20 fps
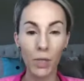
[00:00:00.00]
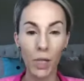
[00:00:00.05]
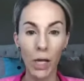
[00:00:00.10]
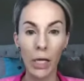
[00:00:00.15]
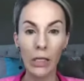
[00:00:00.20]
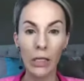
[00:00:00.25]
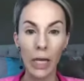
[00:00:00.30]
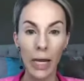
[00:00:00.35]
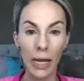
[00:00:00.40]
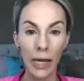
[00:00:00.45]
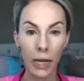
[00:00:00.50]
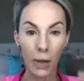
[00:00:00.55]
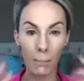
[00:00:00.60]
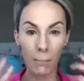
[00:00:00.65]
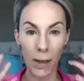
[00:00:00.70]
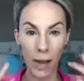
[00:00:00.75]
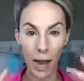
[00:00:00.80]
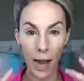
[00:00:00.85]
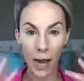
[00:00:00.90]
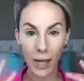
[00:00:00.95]
like my
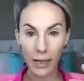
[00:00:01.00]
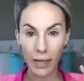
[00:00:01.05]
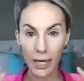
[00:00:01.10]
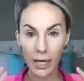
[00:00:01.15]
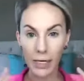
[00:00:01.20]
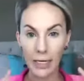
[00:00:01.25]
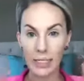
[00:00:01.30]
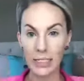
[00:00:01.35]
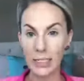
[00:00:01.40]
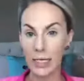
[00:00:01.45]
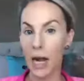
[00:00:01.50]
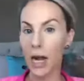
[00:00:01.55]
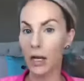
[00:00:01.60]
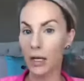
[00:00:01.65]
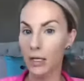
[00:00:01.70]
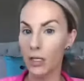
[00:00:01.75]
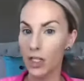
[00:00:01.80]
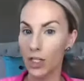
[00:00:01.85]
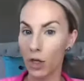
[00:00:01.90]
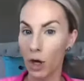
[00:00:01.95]
highlight is not going
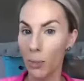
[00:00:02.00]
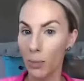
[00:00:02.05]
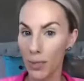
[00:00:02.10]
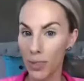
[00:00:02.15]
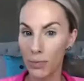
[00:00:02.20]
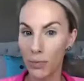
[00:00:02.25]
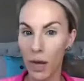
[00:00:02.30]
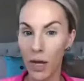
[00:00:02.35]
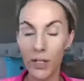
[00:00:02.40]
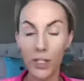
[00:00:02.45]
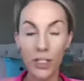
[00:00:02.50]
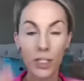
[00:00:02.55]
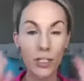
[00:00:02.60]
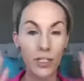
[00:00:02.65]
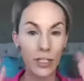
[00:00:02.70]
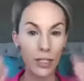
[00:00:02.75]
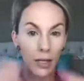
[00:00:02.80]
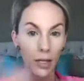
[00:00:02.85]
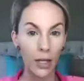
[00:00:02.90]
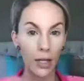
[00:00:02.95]
to show up as much
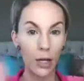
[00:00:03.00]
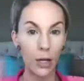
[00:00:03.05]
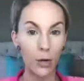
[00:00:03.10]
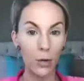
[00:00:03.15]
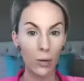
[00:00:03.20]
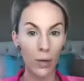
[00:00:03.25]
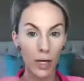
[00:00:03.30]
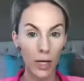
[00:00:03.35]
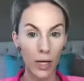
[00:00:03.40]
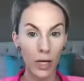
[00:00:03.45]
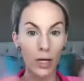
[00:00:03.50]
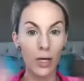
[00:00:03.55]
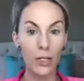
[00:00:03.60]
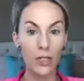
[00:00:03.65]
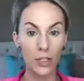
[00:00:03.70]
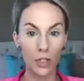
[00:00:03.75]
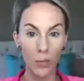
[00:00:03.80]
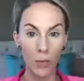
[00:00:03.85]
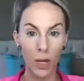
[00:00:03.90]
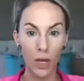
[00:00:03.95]
until I go in and
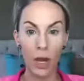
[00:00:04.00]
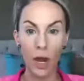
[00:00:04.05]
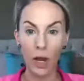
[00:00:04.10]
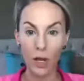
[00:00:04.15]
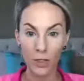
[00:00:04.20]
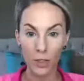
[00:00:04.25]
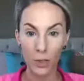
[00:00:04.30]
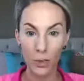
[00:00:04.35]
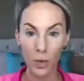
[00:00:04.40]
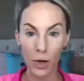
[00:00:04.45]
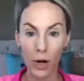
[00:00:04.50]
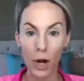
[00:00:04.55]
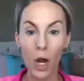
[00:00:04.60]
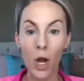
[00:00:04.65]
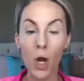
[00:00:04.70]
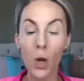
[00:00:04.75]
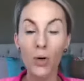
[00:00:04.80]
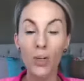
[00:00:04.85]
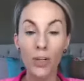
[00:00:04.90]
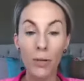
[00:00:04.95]
do my contour,
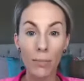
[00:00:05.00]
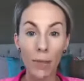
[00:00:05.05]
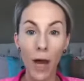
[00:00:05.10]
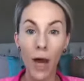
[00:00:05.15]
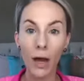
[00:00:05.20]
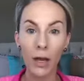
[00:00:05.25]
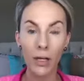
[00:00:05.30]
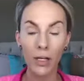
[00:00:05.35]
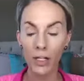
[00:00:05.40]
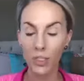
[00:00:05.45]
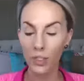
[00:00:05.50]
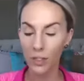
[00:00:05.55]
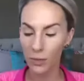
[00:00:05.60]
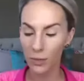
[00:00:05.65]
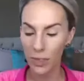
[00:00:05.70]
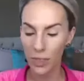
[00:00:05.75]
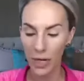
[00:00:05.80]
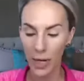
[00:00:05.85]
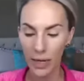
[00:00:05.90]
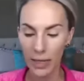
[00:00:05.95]
which I'm not going to do
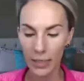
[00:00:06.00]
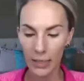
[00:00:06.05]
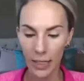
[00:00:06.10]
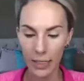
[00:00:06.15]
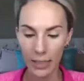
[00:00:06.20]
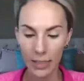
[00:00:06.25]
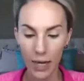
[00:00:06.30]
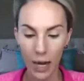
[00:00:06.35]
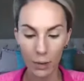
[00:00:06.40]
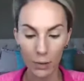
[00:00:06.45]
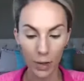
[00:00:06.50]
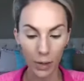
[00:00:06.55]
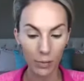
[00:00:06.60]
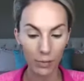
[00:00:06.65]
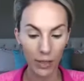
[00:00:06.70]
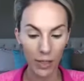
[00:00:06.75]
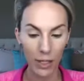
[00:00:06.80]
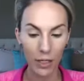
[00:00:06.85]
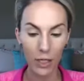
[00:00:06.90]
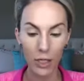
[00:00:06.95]
today because that's not what I
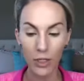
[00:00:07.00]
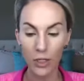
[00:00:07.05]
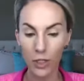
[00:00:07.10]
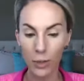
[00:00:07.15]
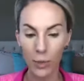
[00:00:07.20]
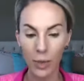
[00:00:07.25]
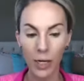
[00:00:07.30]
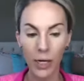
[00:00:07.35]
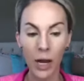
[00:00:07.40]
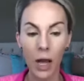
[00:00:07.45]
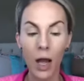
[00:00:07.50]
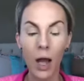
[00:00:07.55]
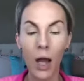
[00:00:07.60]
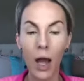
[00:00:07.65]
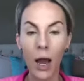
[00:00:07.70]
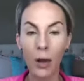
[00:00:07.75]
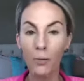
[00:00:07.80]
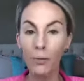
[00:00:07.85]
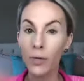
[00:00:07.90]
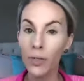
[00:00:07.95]
planned on doing.
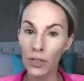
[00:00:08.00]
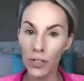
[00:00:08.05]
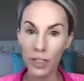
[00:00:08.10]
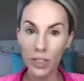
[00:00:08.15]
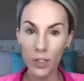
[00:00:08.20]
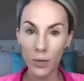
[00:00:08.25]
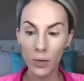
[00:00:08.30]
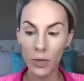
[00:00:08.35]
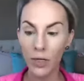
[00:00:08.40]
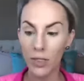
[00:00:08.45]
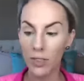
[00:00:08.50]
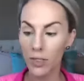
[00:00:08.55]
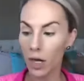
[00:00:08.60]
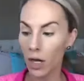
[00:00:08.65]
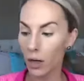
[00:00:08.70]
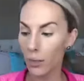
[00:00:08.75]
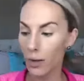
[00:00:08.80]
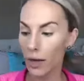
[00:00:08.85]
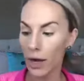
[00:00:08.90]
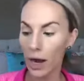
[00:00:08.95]
I really just wanted to talk
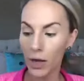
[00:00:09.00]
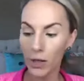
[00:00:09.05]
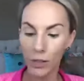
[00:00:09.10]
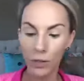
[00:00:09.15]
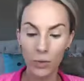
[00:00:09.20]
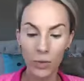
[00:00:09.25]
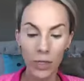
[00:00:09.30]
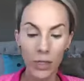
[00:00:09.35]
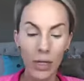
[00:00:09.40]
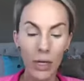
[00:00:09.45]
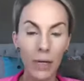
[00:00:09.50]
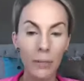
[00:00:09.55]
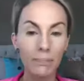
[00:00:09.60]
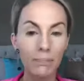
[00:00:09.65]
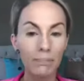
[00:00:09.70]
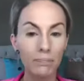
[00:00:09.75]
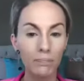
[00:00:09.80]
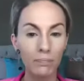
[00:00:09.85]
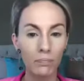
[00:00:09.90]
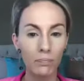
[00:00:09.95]
about how you can get
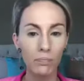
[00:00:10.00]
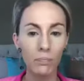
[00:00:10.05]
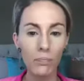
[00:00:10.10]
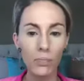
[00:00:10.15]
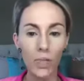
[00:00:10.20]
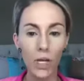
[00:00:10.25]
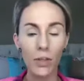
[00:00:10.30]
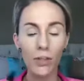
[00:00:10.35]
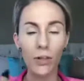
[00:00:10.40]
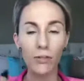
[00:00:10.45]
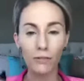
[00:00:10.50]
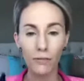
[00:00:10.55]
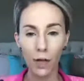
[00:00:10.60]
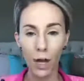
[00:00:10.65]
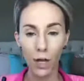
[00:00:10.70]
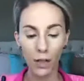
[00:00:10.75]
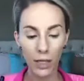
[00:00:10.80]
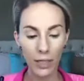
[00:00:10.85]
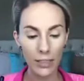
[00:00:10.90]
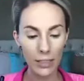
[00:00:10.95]
the
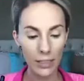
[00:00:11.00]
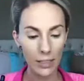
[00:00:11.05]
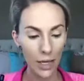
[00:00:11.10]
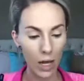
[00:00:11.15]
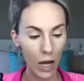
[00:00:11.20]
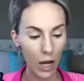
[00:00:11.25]
Flawless